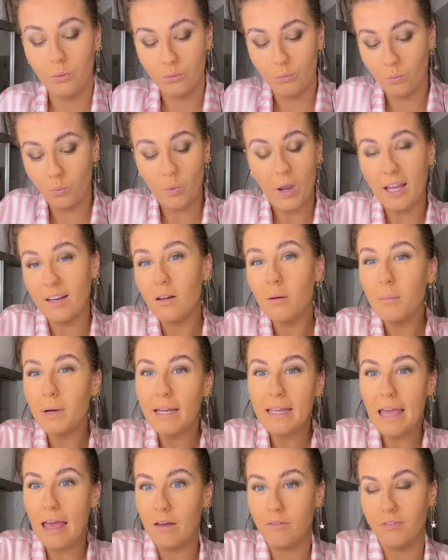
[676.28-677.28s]
When am
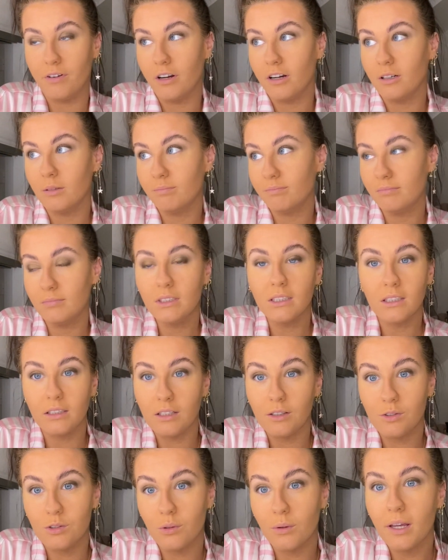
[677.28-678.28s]
I ever gonna
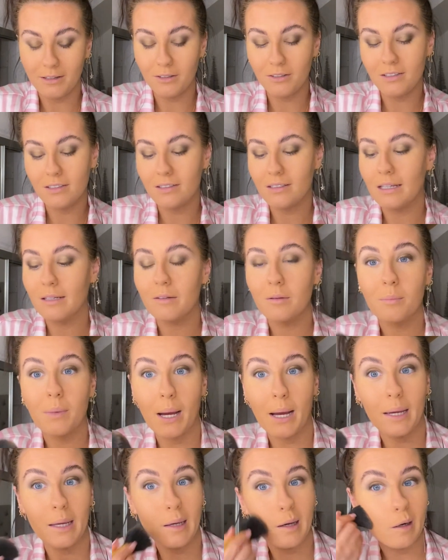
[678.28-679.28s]
do it? I used to say to
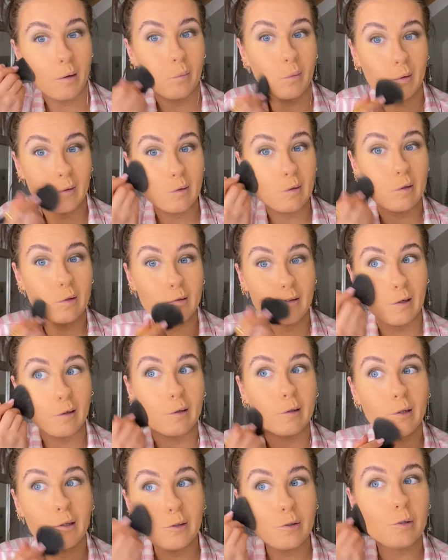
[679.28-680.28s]
Matty, I want to start a
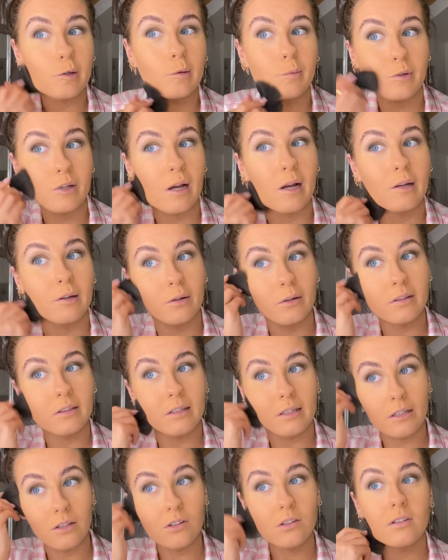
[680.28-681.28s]
YouTube channel, and
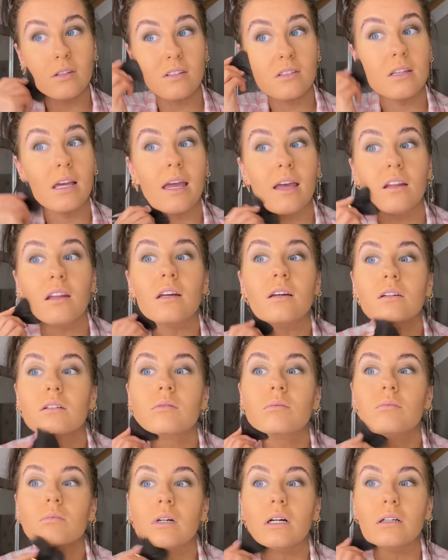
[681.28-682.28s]
he used to say like,
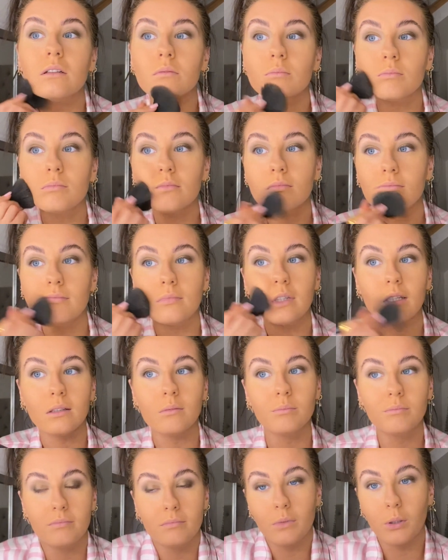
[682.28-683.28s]
well, like,
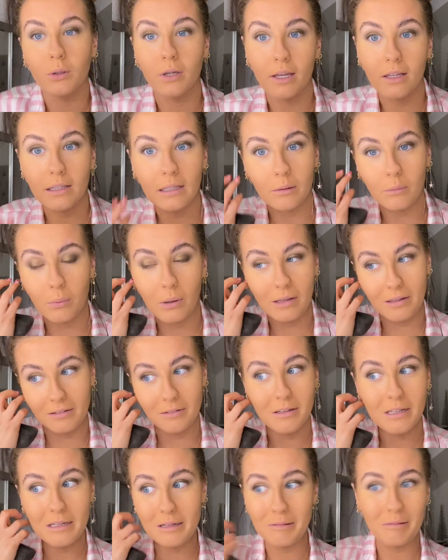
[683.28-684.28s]
okay, like
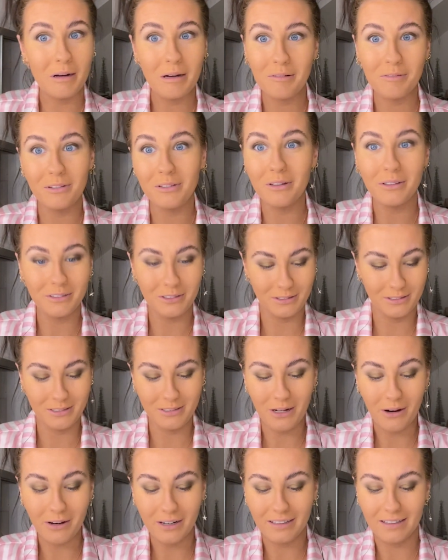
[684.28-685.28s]
why have you not just
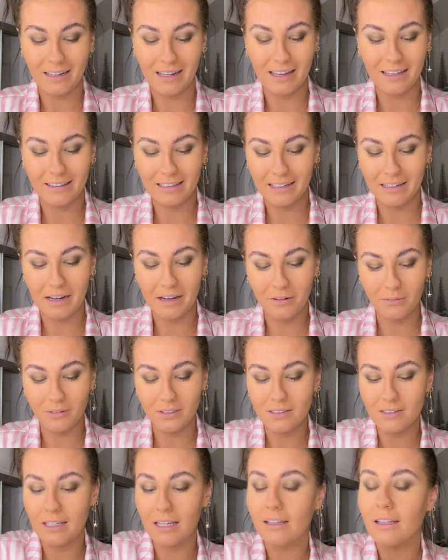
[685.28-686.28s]
started it? And then I would
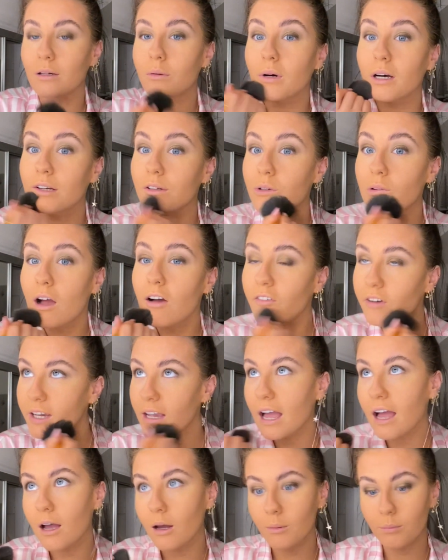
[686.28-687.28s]
say like, well, I don't have a
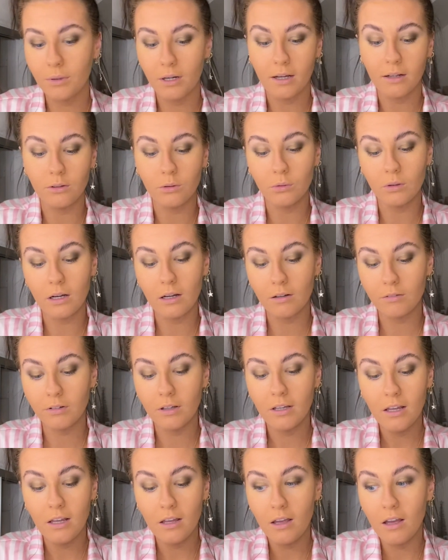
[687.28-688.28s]
camera, I don't have
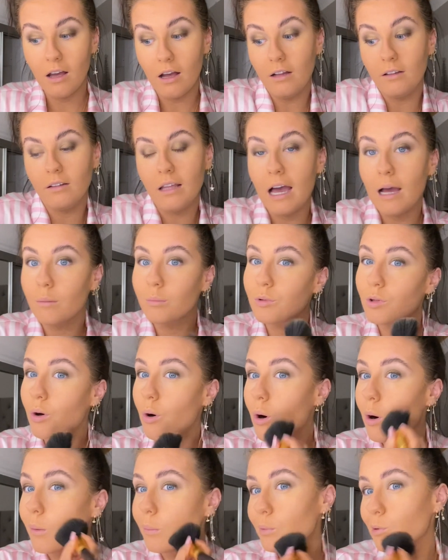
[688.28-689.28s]
a
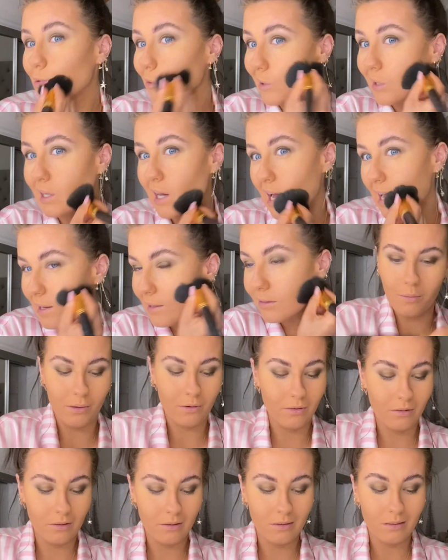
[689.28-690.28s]
laptop, so I can't.
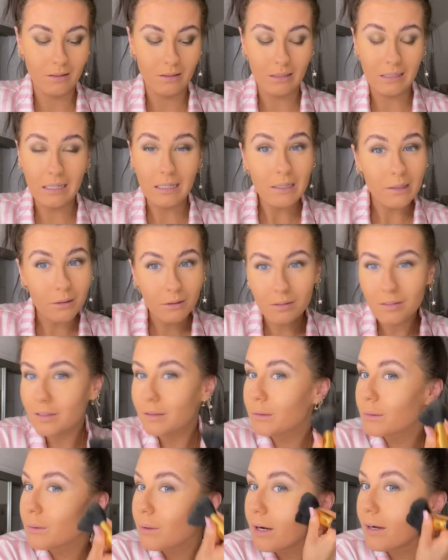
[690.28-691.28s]
3 years
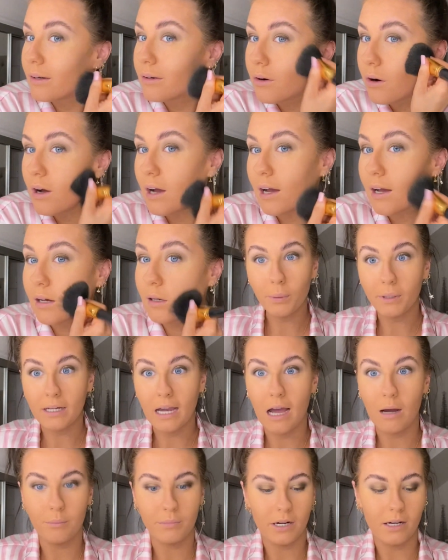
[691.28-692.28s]
ago I got a
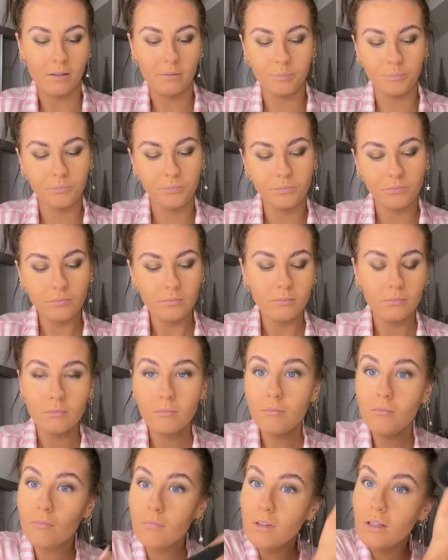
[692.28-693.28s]
camera,
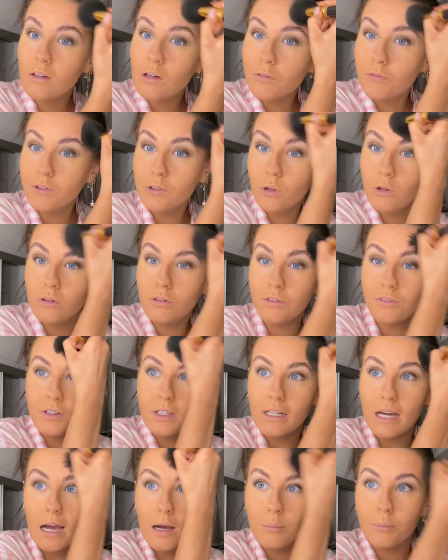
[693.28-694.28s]
a photography
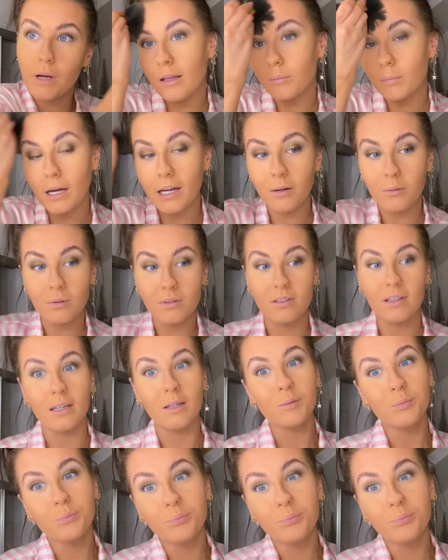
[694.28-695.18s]
camera. Matty was like,